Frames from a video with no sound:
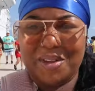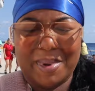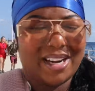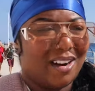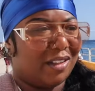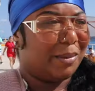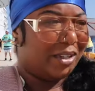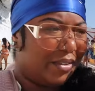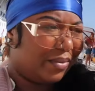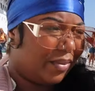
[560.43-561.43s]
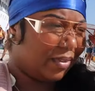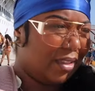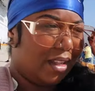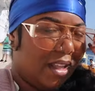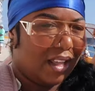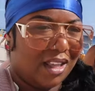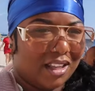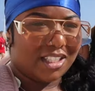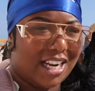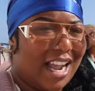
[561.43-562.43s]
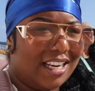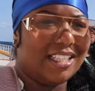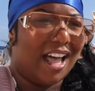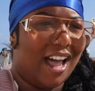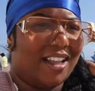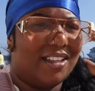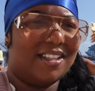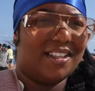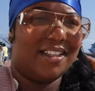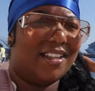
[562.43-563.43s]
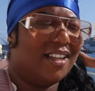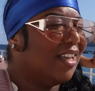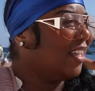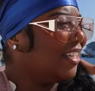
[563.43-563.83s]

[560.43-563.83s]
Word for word: We made it off the boat. Child, it's hot.